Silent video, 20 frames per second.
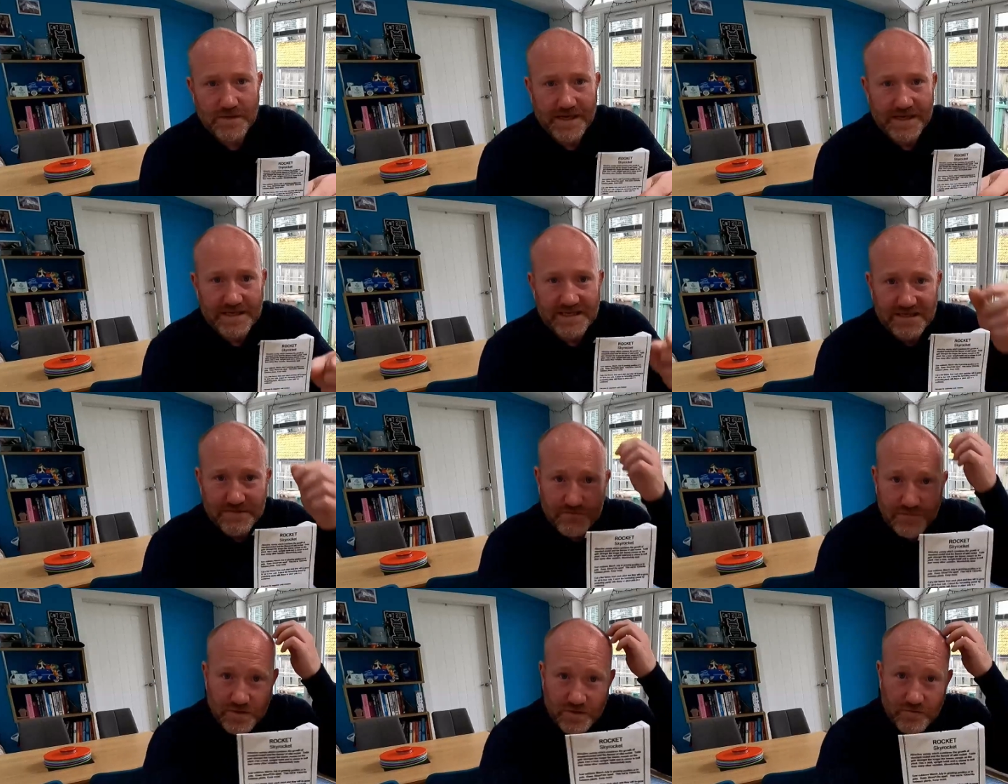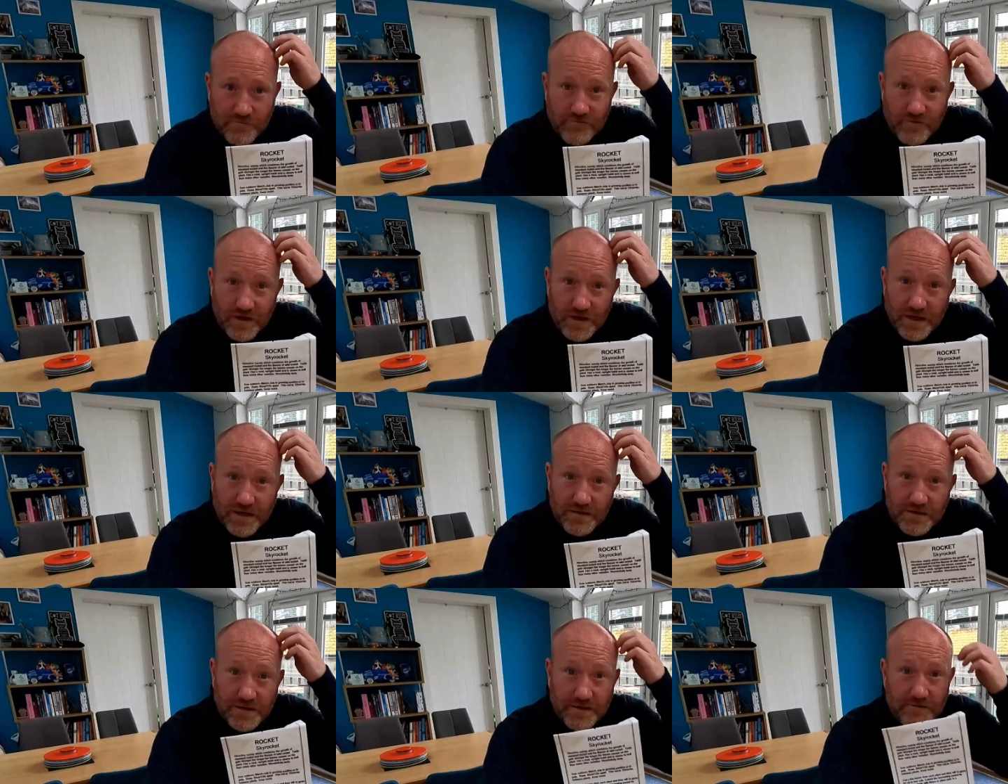we'll get some more
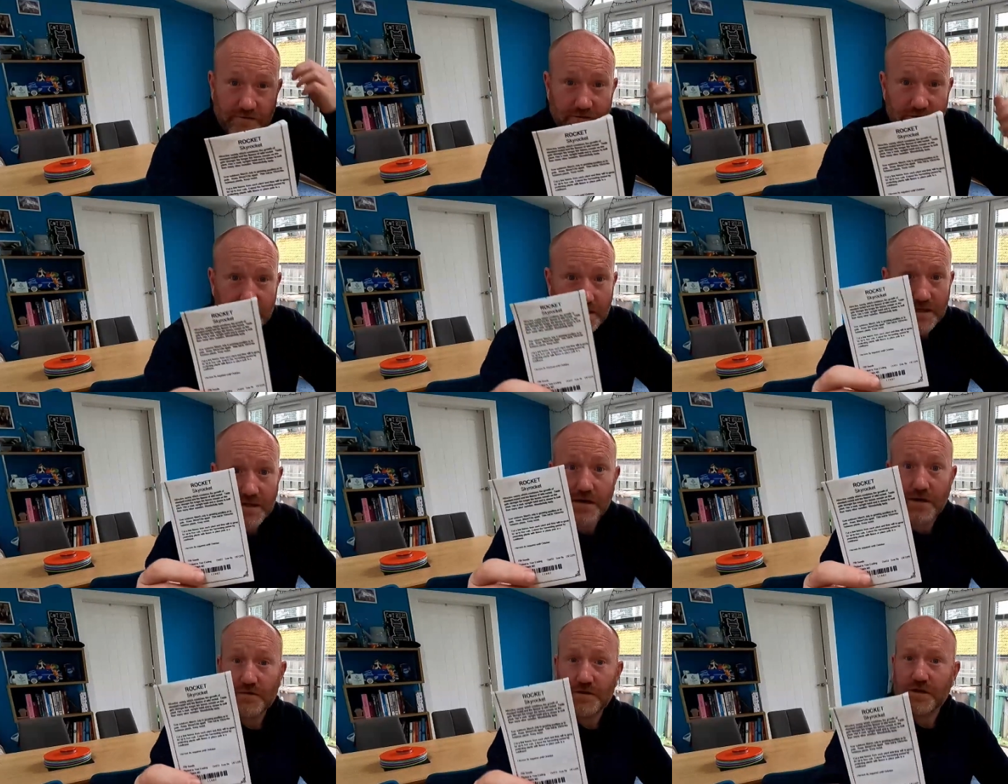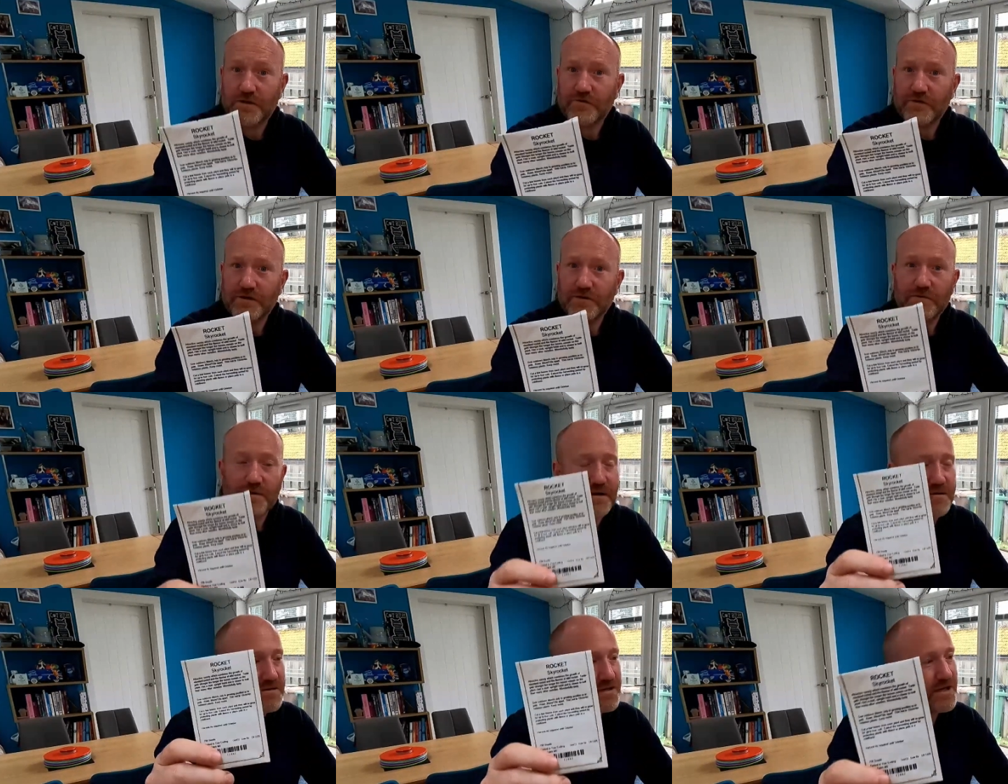Rocket on the, grow, on the
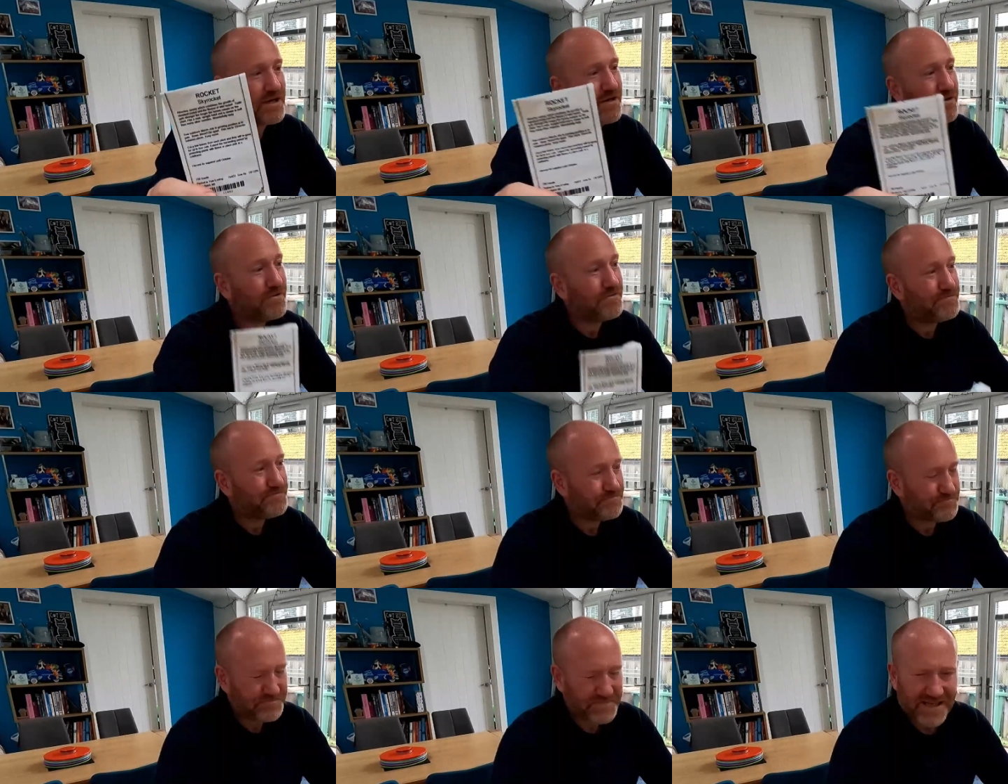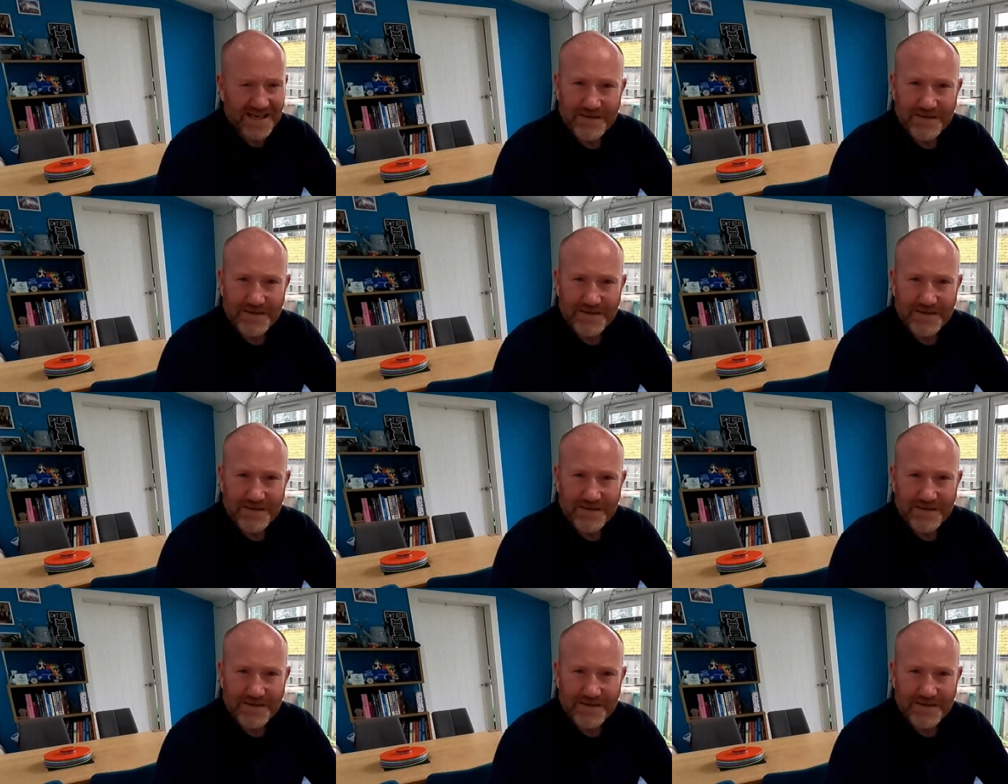grow, on the go.